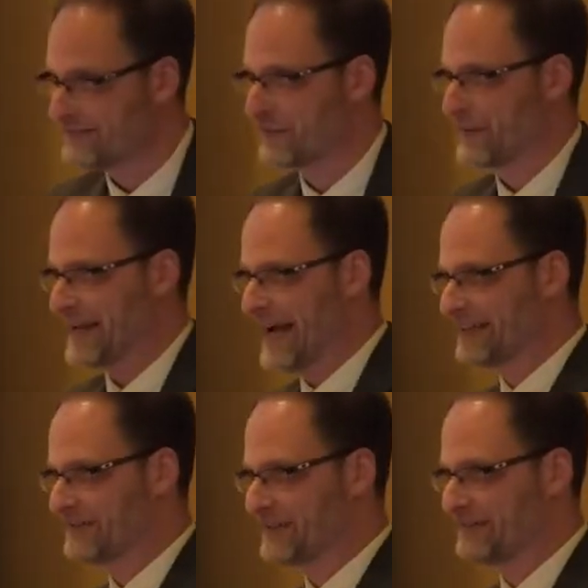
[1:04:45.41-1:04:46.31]
For the
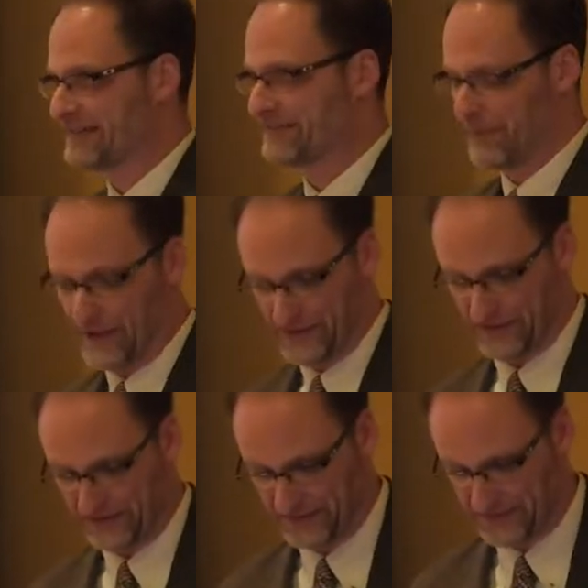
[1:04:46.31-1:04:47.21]
activist
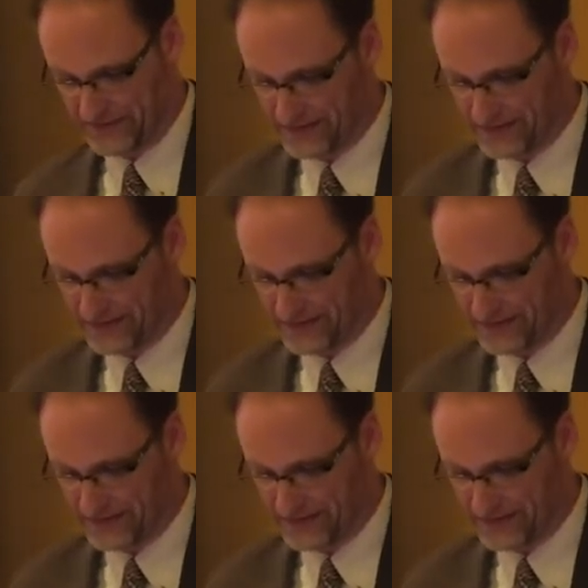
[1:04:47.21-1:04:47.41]
Spartus,